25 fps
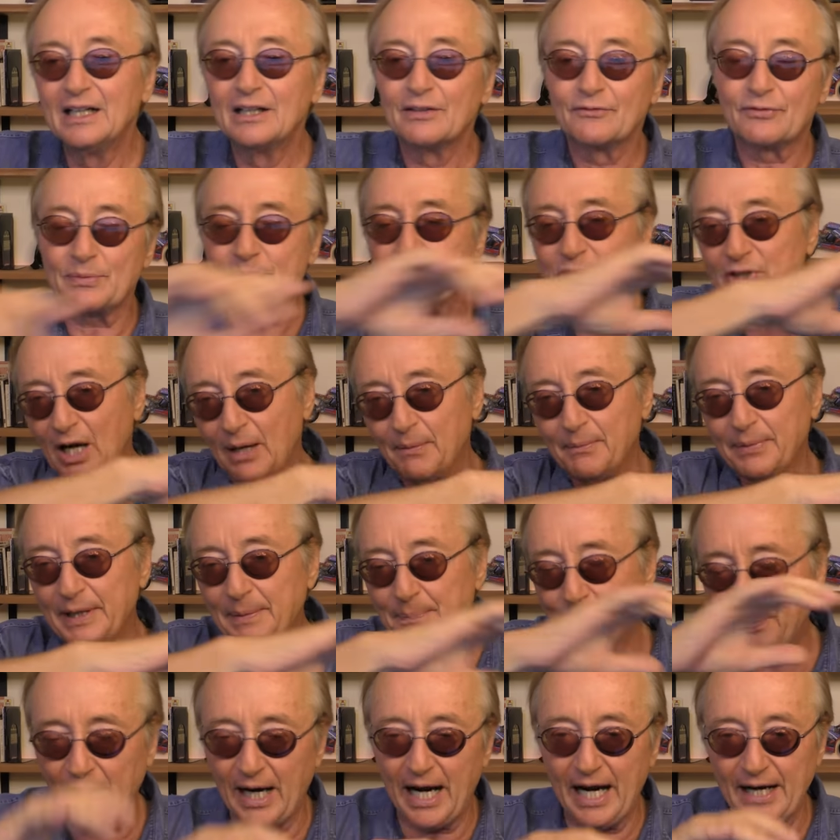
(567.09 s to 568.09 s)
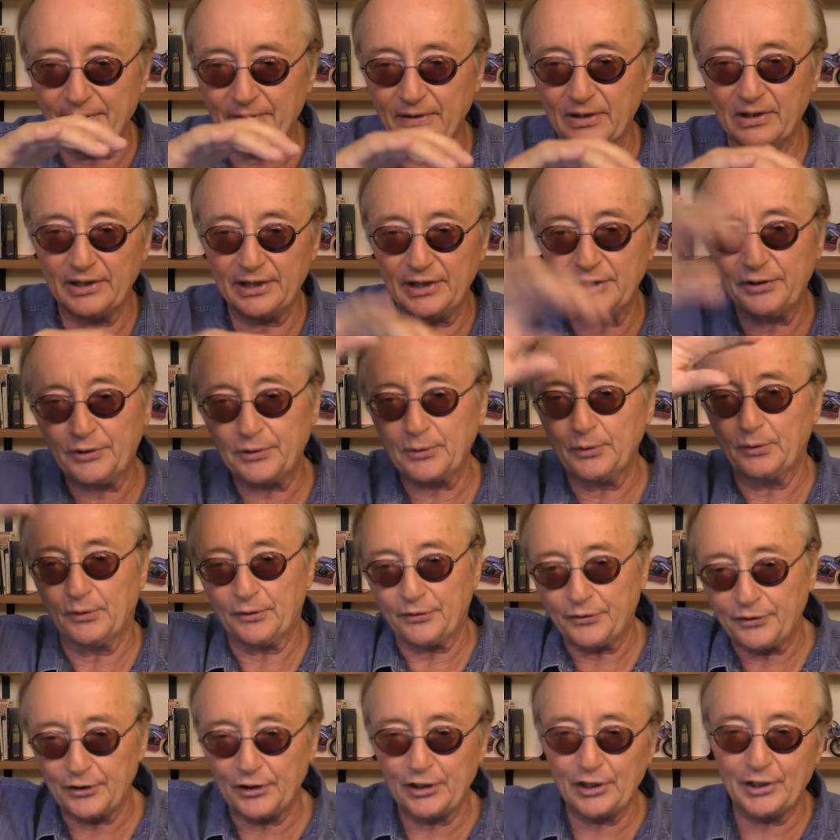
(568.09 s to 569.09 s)
from somebody privately through a
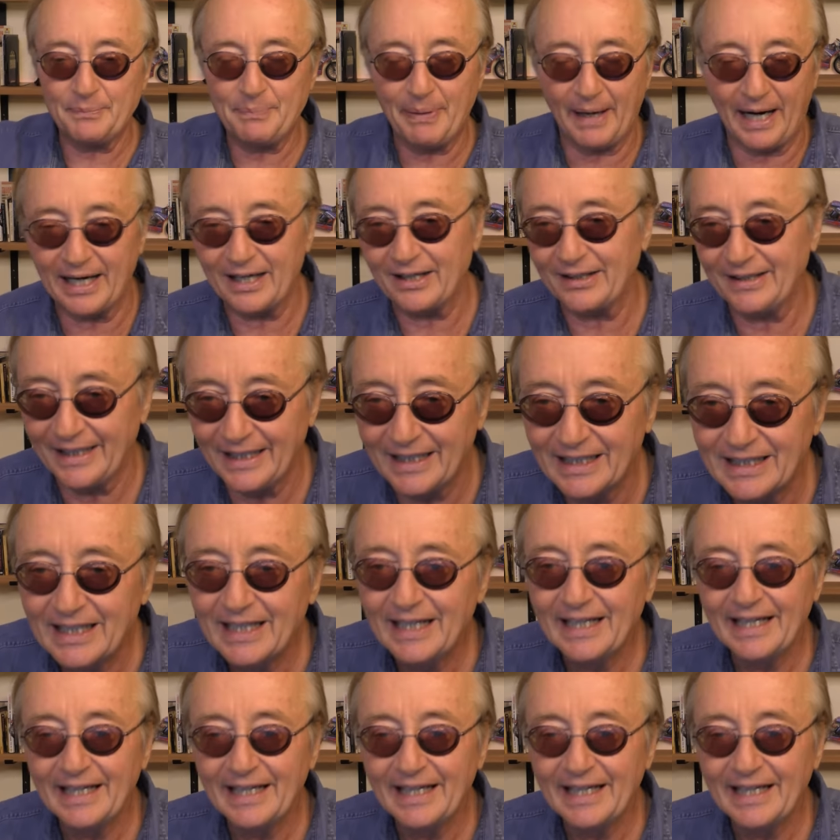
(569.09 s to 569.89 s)
third party.